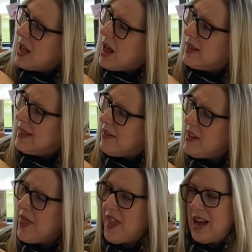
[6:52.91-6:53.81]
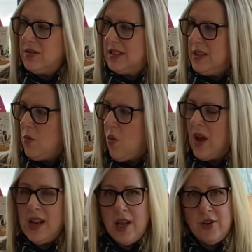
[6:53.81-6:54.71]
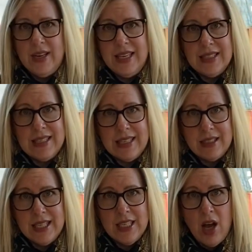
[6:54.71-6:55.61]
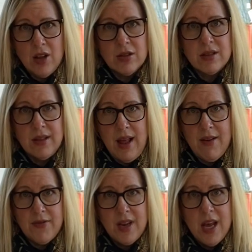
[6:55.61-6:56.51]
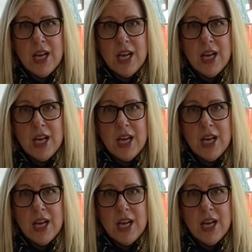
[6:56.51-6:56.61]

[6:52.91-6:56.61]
$11,160 left